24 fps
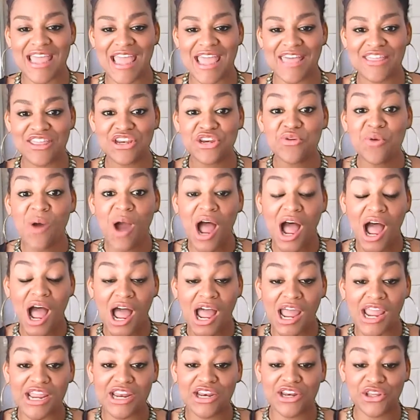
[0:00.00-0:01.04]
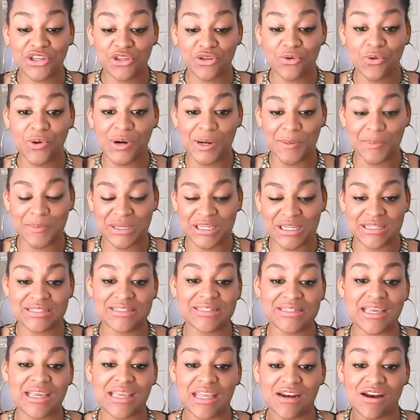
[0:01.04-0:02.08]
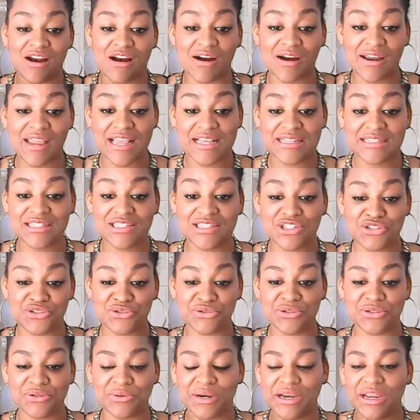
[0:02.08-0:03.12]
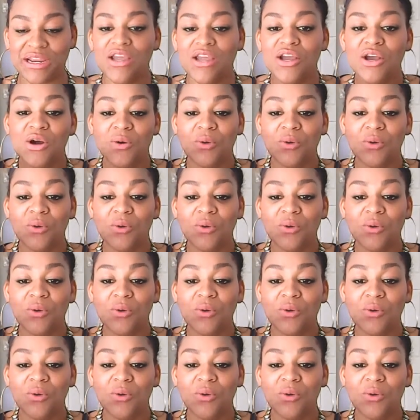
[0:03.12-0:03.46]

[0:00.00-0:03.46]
And then you hide your piece, like in our case it's jewelry,